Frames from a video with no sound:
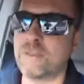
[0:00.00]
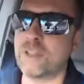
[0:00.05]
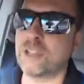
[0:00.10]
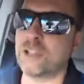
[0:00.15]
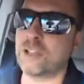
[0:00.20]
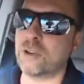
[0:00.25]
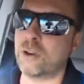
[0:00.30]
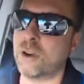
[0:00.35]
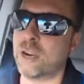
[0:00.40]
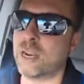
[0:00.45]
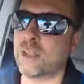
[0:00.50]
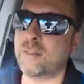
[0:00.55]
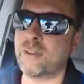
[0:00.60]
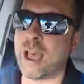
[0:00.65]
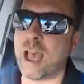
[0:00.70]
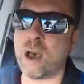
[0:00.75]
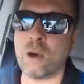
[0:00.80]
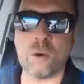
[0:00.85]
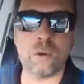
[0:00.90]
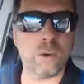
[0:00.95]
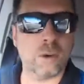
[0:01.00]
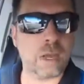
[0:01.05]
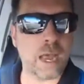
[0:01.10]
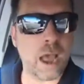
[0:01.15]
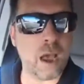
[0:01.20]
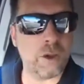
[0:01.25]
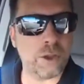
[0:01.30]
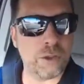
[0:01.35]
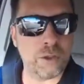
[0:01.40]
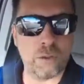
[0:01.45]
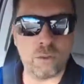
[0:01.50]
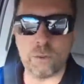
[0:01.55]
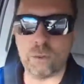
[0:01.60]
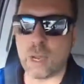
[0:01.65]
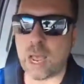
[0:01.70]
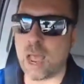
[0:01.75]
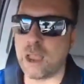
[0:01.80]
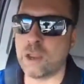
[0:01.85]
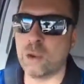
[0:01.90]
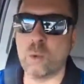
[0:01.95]
the story of how
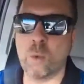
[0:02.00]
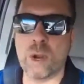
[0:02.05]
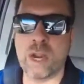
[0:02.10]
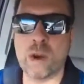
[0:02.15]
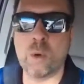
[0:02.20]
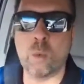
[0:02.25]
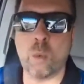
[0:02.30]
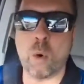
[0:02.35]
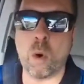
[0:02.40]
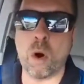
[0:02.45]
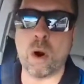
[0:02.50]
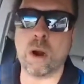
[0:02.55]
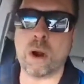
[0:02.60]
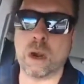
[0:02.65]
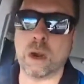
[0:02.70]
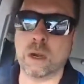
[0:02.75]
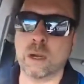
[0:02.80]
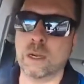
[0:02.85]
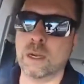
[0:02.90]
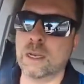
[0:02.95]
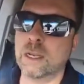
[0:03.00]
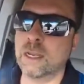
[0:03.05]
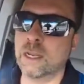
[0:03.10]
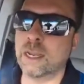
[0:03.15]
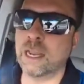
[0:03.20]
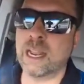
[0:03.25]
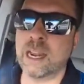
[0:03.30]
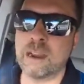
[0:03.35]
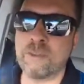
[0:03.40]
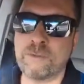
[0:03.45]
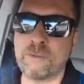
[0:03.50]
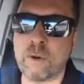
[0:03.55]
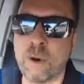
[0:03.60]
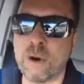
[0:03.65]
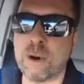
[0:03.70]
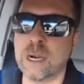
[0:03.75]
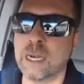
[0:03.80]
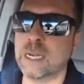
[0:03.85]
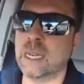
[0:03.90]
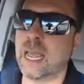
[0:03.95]
you win a war in a
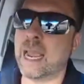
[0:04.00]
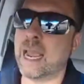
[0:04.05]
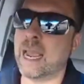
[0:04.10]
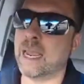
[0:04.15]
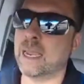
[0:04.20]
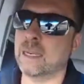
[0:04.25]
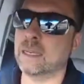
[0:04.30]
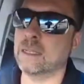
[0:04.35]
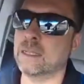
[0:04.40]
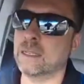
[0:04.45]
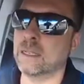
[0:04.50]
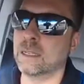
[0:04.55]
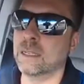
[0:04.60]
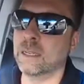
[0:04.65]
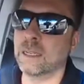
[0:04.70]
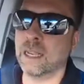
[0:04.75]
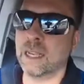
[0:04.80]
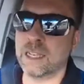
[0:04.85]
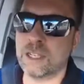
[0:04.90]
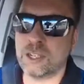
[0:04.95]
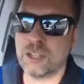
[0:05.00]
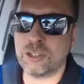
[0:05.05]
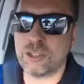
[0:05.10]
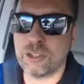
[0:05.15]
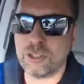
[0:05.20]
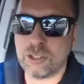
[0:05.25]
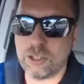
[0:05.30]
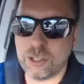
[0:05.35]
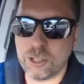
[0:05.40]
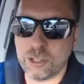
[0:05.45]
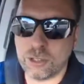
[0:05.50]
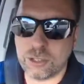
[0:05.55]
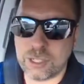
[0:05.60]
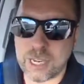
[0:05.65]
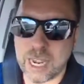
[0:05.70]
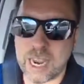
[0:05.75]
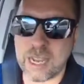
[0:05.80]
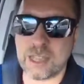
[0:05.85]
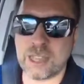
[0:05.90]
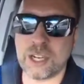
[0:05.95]
foreign land is you
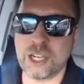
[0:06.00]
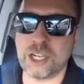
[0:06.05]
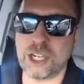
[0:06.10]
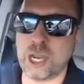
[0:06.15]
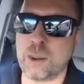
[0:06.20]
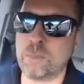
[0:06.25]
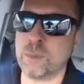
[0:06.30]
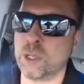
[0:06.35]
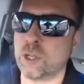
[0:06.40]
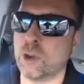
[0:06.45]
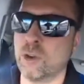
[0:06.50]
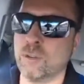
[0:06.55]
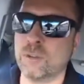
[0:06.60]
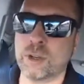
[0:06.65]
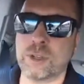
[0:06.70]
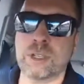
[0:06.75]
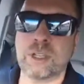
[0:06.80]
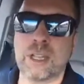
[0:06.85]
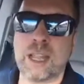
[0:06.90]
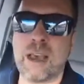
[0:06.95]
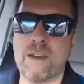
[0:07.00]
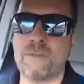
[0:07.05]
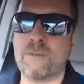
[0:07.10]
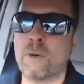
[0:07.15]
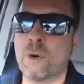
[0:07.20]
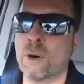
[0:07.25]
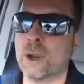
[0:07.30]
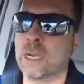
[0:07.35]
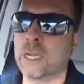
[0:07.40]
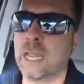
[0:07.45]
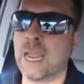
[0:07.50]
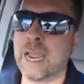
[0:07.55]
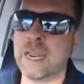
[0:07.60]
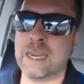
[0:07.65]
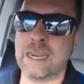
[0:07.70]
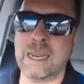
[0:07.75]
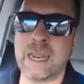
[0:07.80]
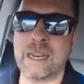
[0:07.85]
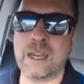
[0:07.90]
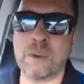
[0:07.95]
take the ships over to that foreign
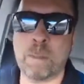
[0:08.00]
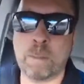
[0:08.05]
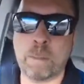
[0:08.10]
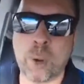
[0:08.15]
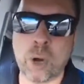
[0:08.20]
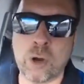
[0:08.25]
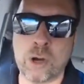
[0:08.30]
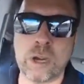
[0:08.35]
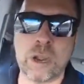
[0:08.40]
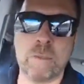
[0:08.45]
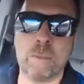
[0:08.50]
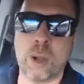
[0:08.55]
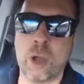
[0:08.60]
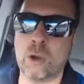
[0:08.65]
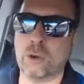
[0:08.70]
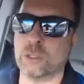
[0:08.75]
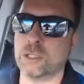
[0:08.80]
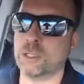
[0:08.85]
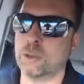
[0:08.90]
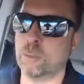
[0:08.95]
land, and then you burn the boats, you